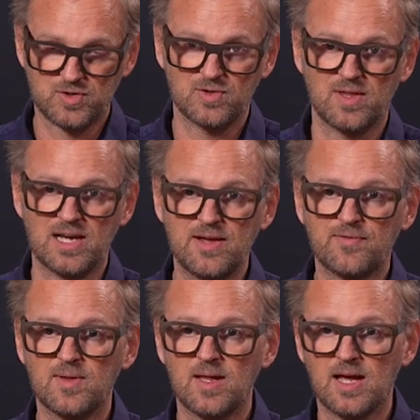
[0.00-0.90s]
to the
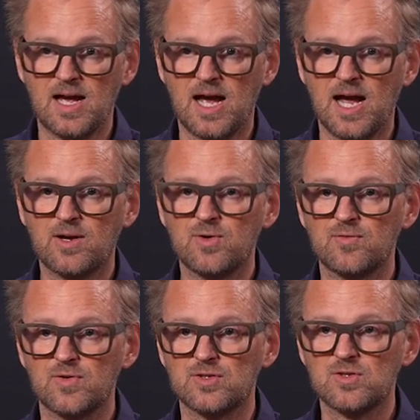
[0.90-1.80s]
left, I
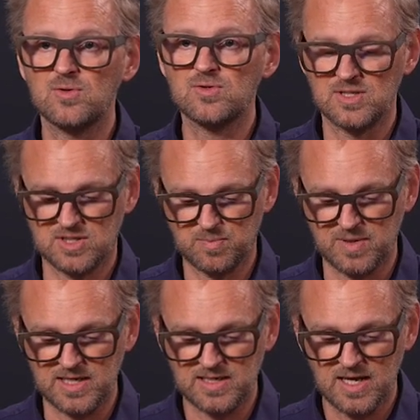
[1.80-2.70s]
could reduce the
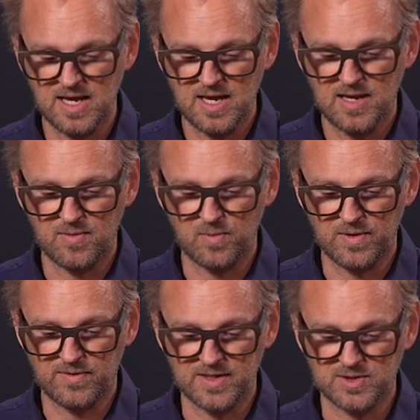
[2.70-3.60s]
speed
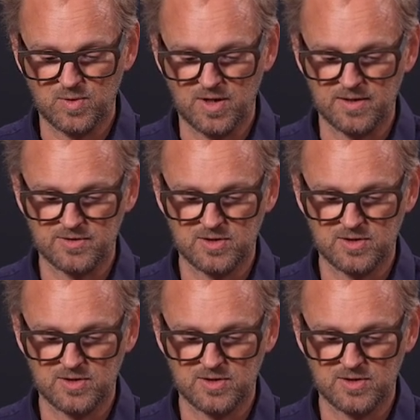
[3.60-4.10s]
with this one.